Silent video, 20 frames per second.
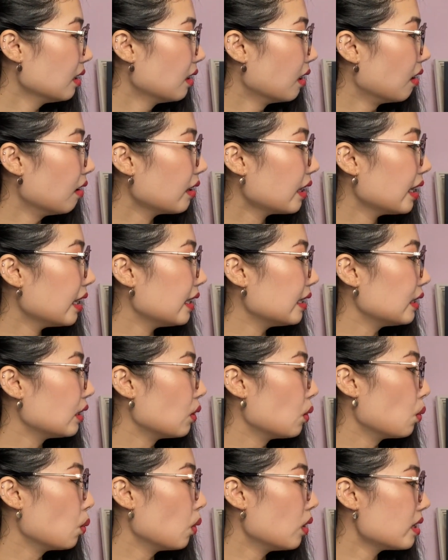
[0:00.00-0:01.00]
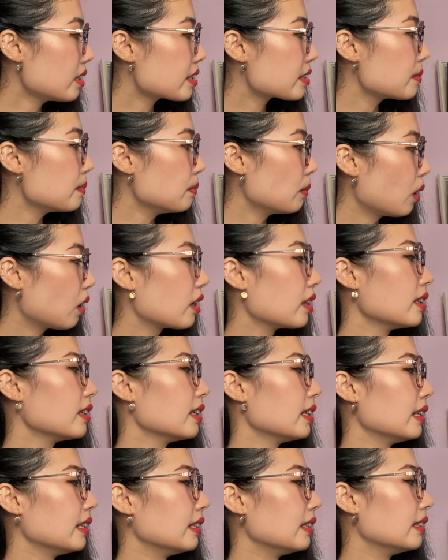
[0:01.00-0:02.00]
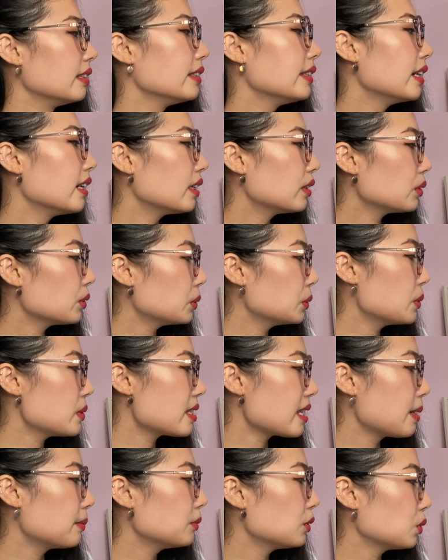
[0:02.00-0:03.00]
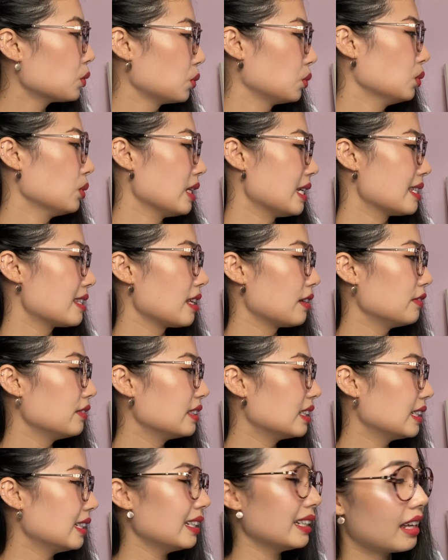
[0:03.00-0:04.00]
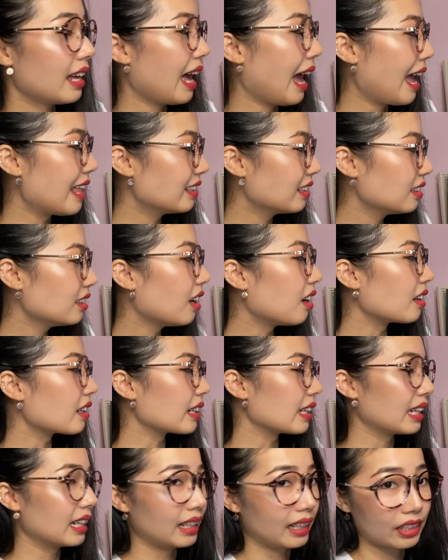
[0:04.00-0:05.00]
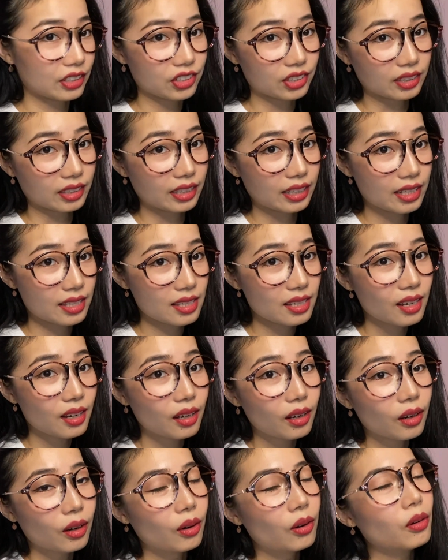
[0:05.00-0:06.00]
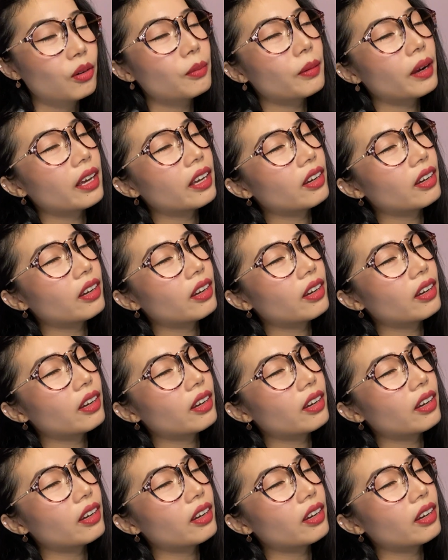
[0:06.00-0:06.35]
Okay, the worst mod in year 2 sem 2 is definitely analog electronics. Oh my